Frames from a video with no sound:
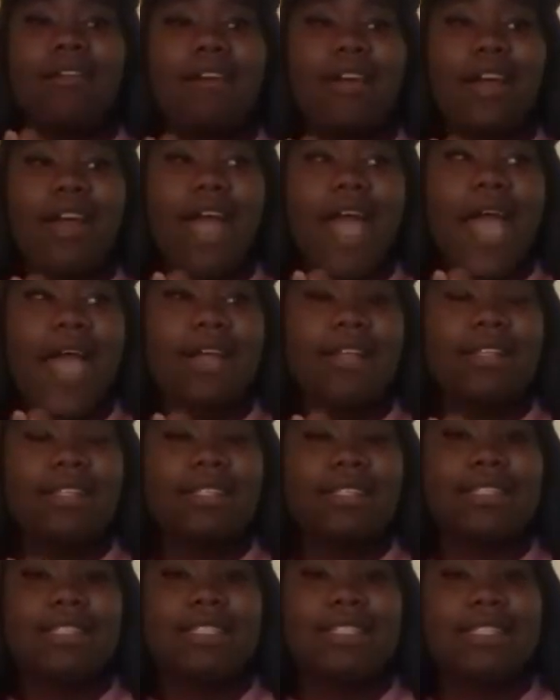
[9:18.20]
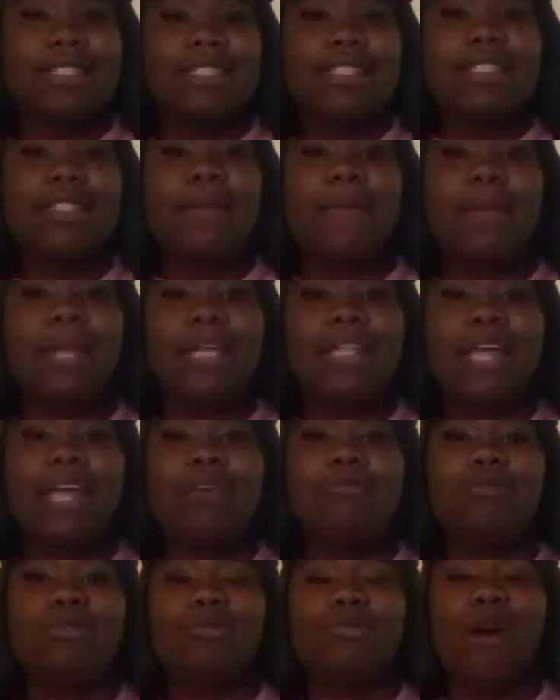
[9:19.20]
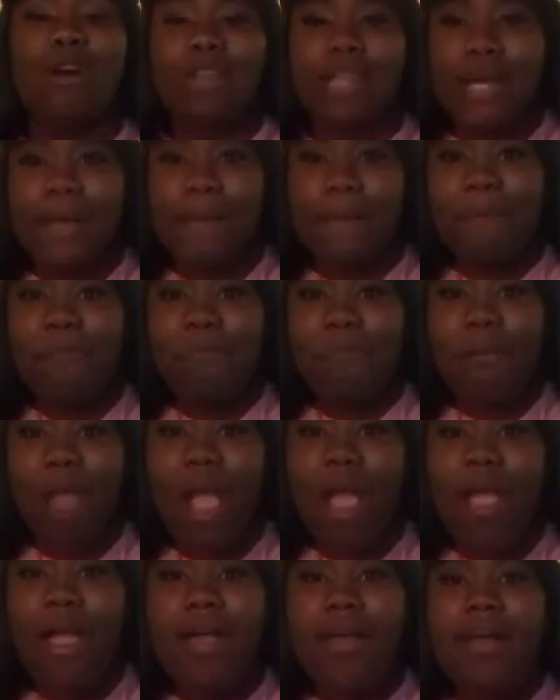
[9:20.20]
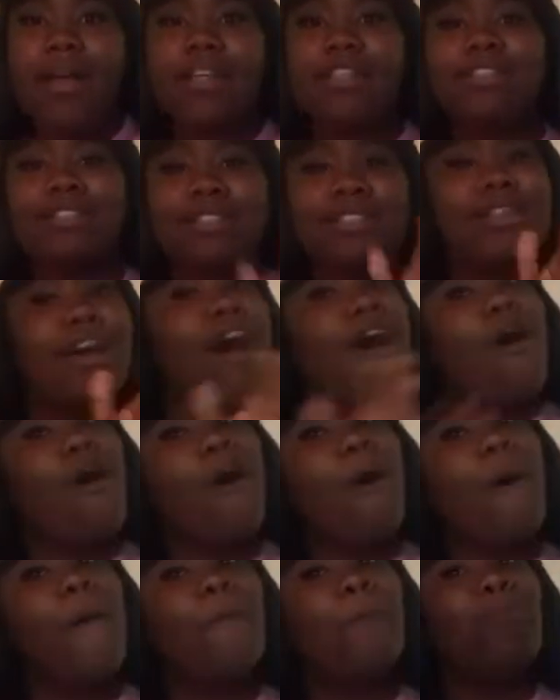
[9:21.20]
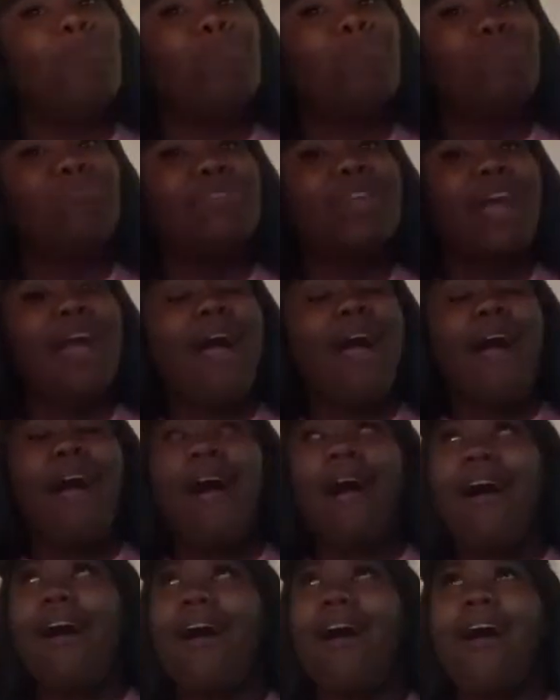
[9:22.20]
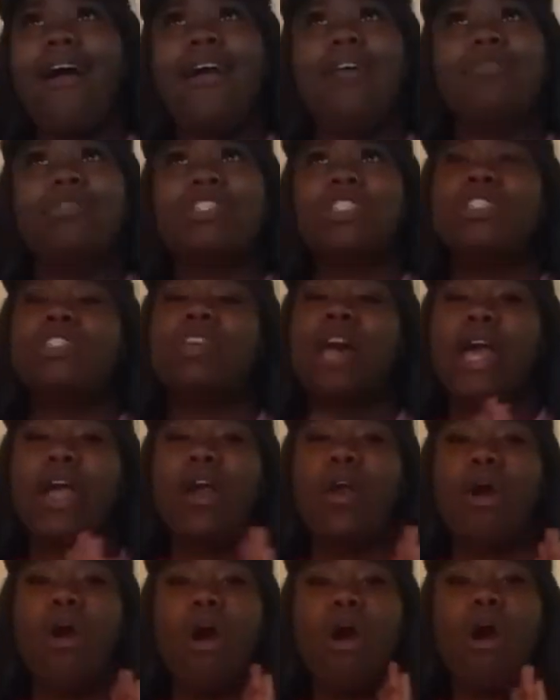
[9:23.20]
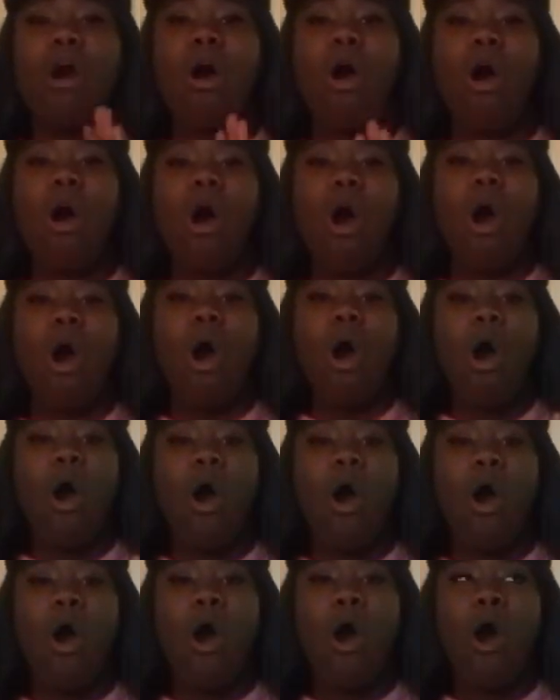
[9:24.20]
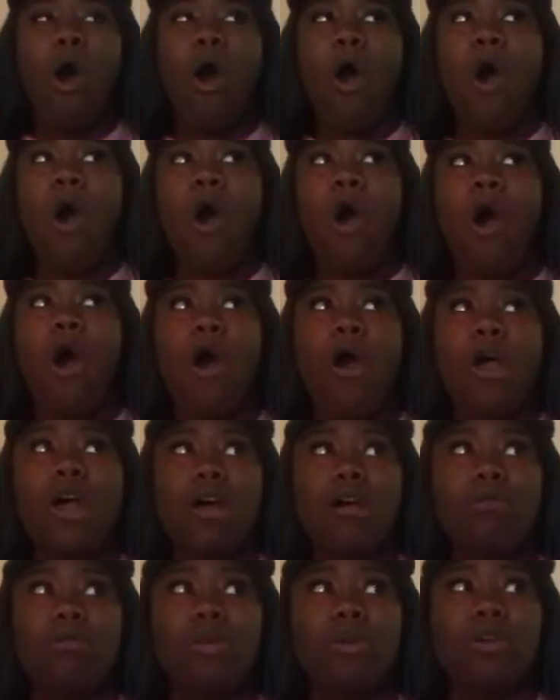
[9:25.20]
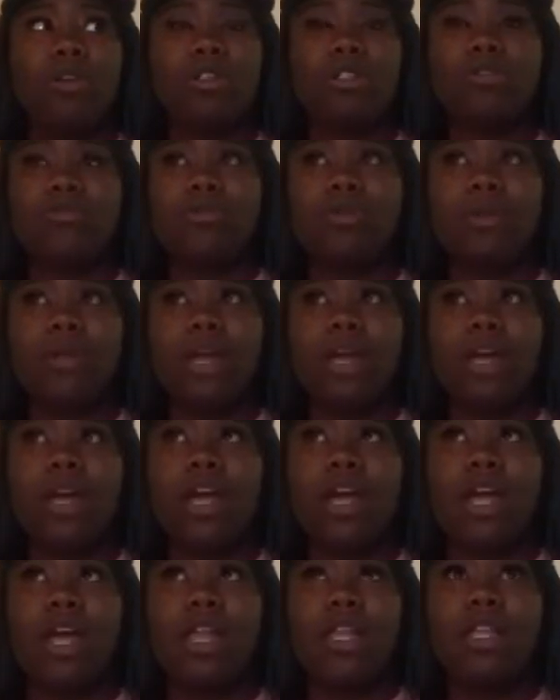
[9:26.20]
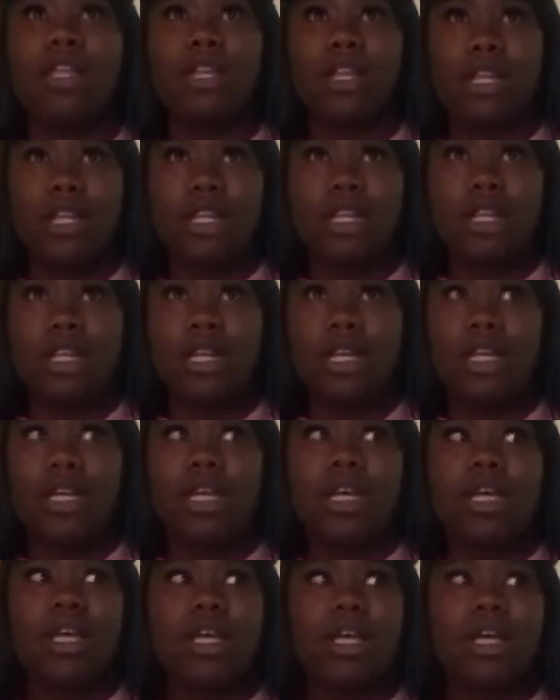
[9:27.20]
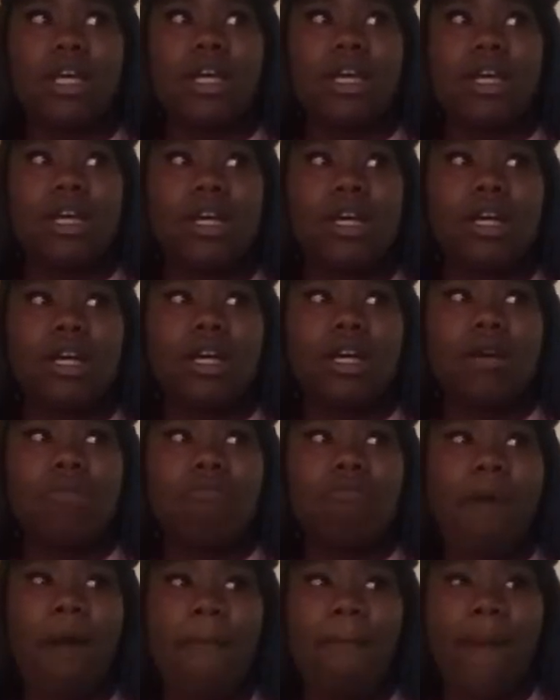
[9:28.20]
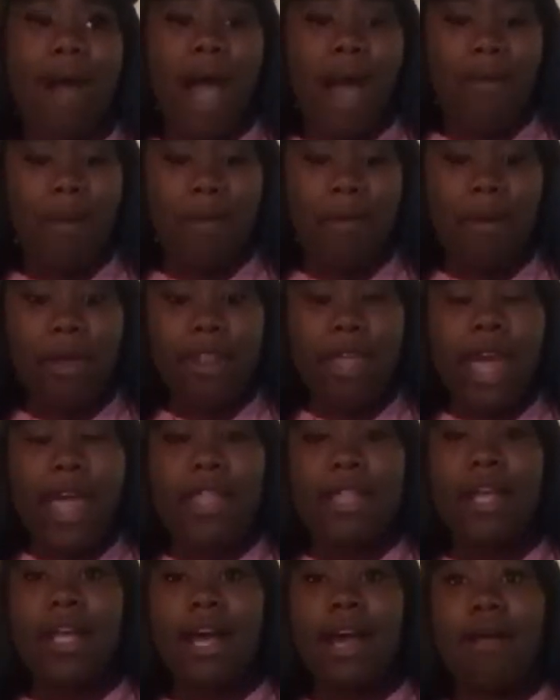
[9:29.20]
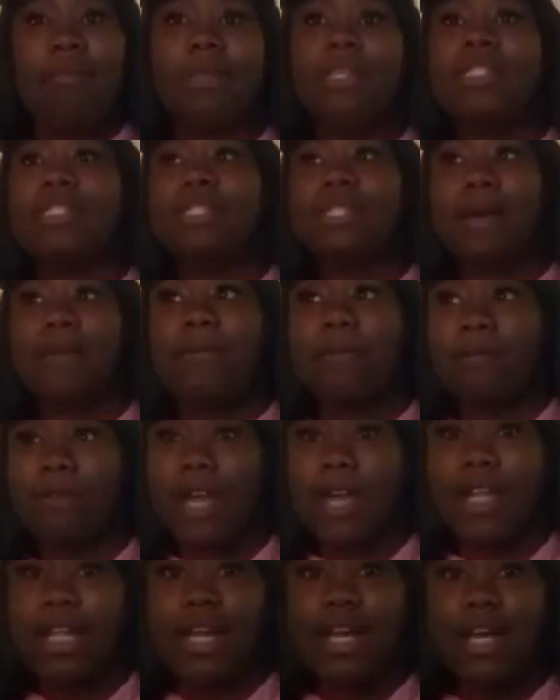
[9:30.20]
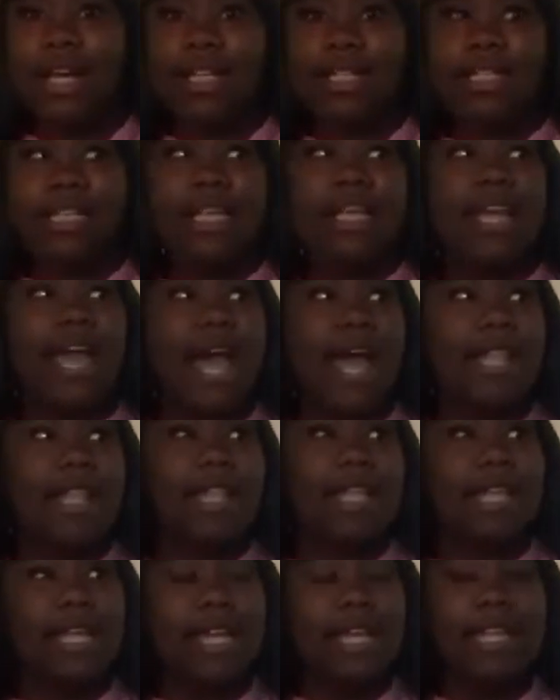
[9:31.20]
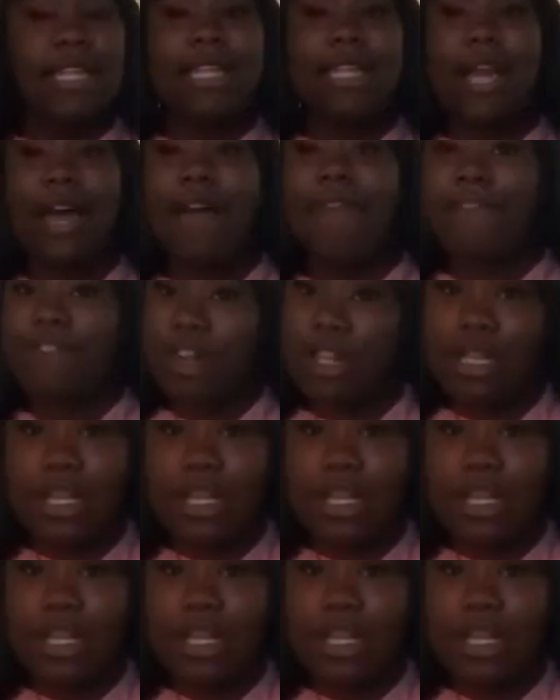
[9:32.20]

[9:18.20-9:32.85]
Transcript: cracked the blunt that he was rolling. So it was just like all hell broke loose from there. And literally my mom and brother had to come and separate us. He left for